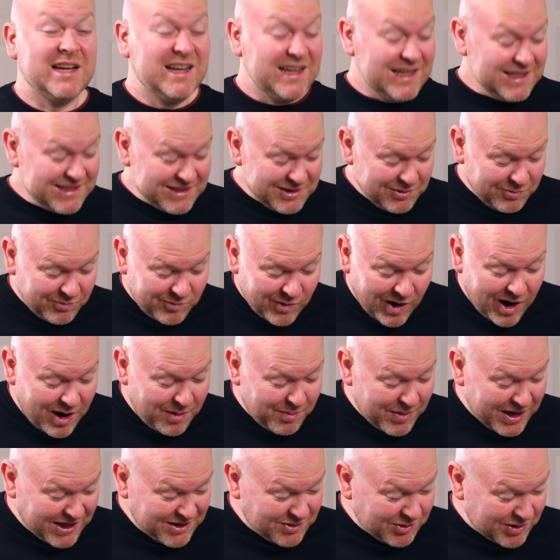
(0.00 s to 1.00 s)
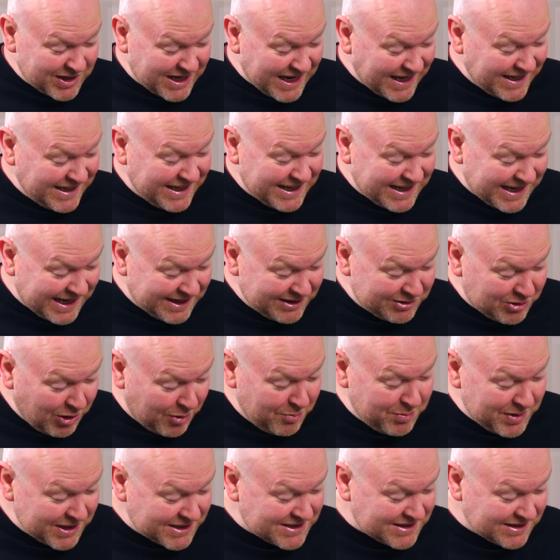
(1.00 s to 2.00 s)
It's so warm and organic and
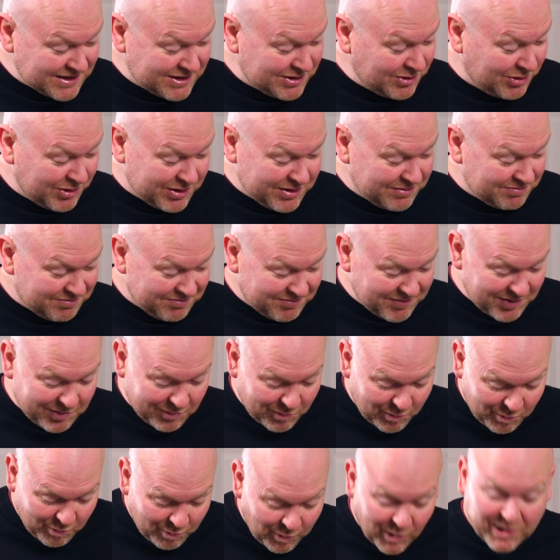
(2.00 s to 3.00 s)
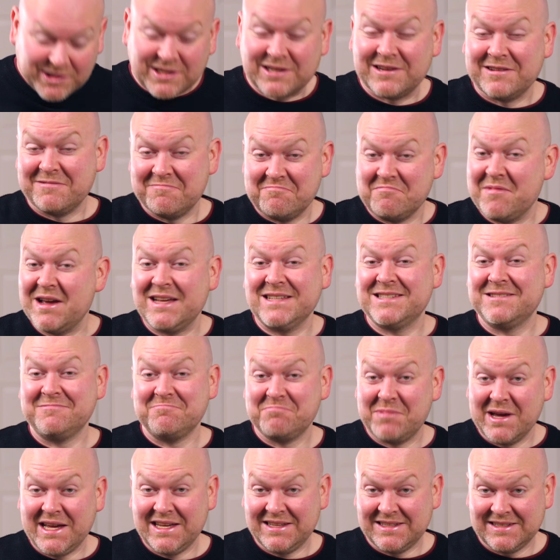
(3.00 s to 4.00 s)
complex in tone. What an amazing
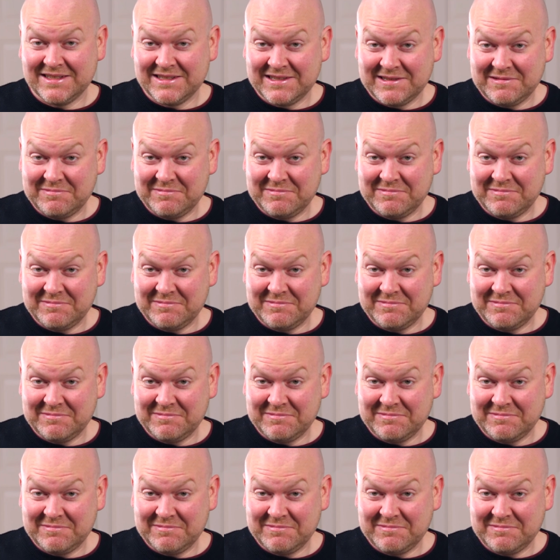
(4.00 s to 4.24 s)
bass.